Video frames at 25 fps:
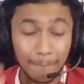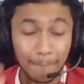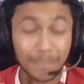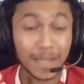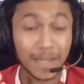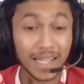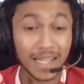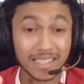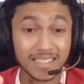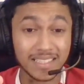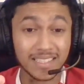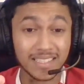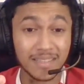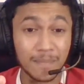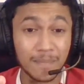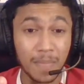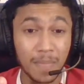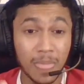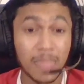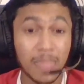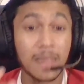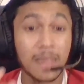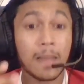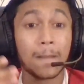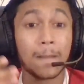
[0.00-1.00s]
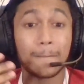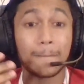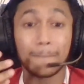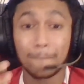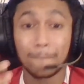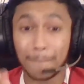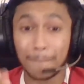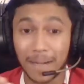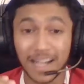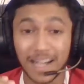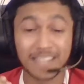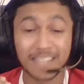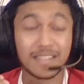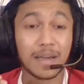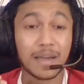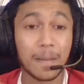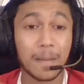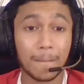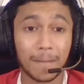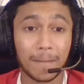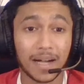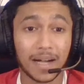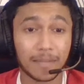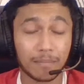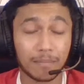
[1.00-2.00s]
but,
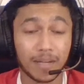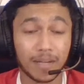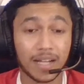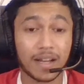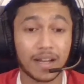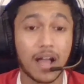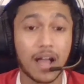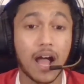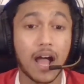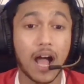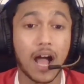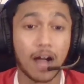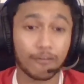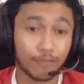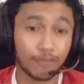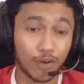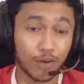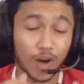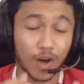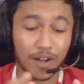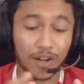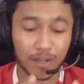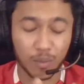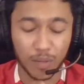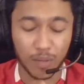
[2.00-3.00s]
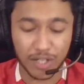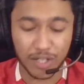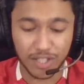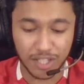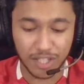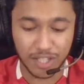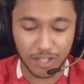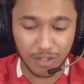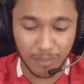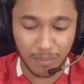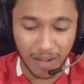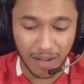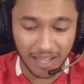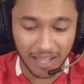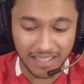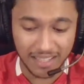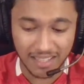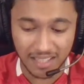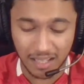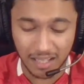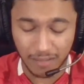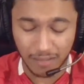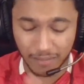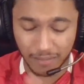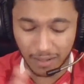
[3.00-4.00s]
but, I've got a question to
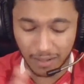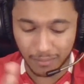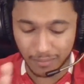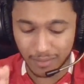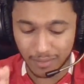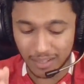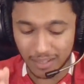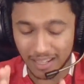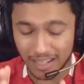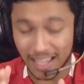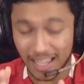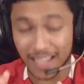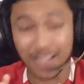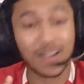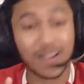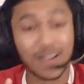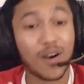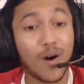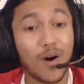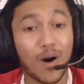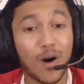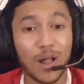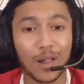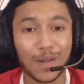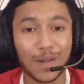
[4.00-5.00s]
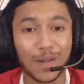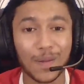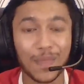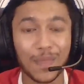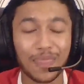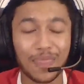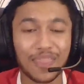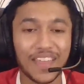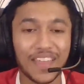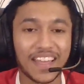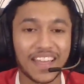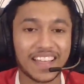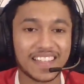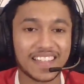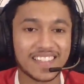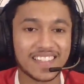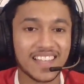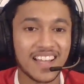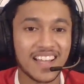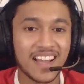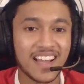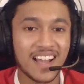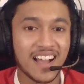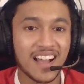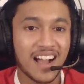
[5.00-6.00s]
myself. Like all good things
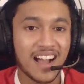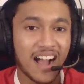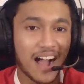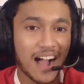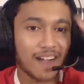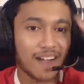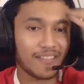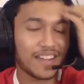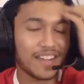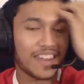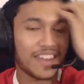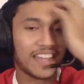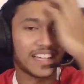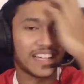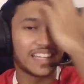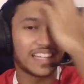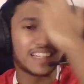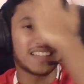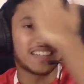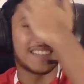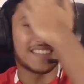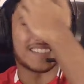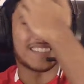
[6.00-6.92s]
have a negative